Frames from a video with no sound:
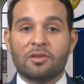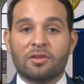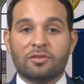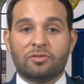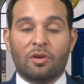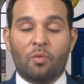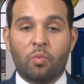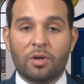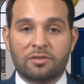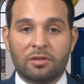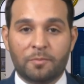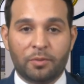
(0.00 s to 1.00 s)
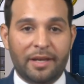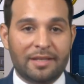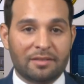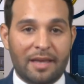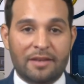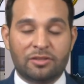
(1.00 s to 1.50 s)
So what took
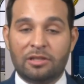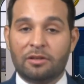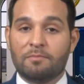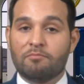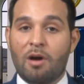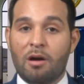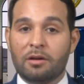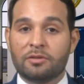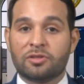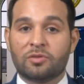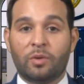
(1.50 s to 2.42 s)
place last year in March?